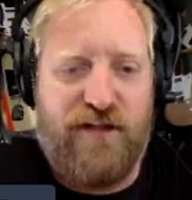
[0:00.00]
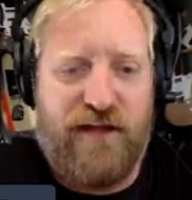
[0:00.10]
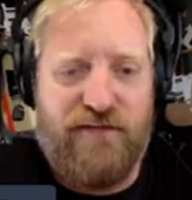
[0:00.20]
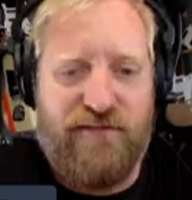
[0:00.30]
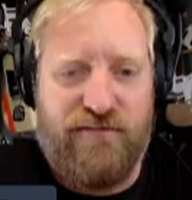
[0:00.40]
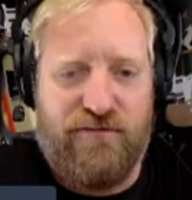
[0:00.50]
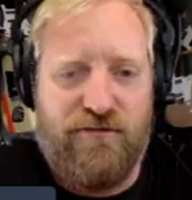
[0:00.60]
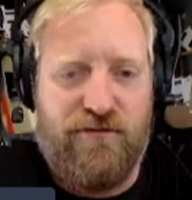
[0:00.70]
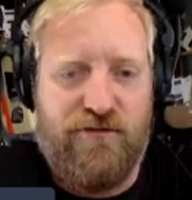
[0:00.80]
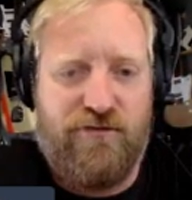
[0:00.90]
lights and
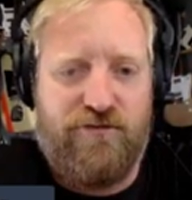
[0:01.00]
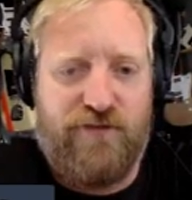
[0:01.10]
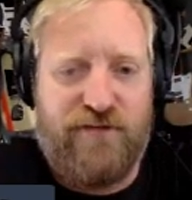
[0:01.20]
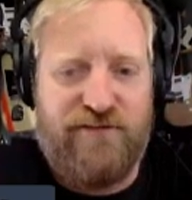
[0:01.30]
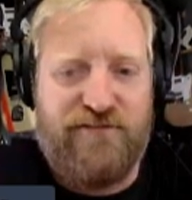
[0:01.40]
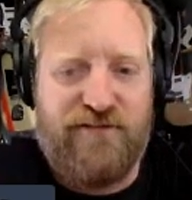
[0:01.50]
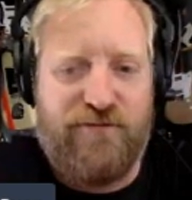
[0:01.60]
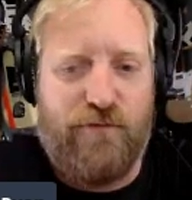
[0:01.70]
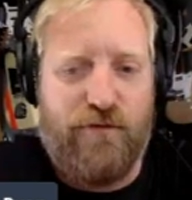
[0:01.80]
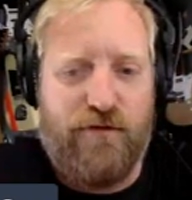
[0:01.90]
crazy
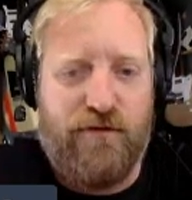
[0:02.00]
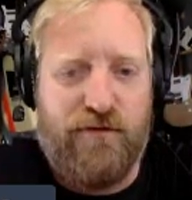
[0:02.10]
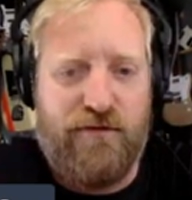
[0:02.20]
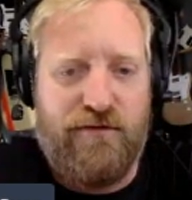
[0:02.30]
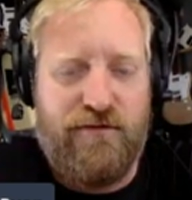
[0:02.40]
stuff going on.